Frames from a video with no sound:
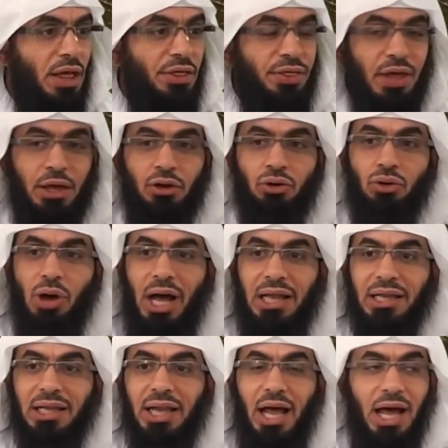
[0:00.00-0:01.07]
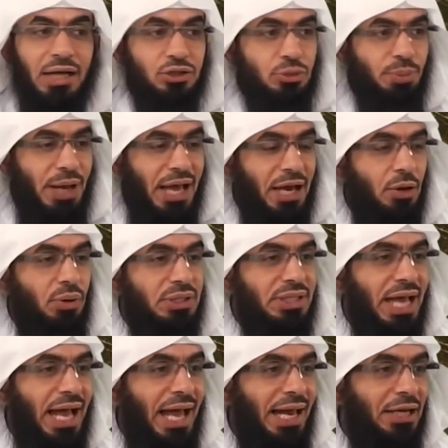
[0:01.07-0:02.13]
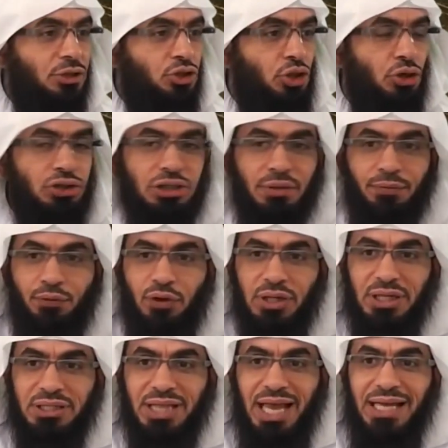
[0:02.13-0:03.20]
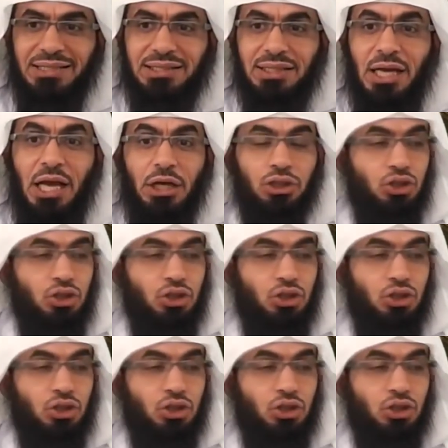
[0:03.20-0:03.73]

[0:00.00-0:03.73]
They knew Allah subhanahu wa ta'ala chose them for the task,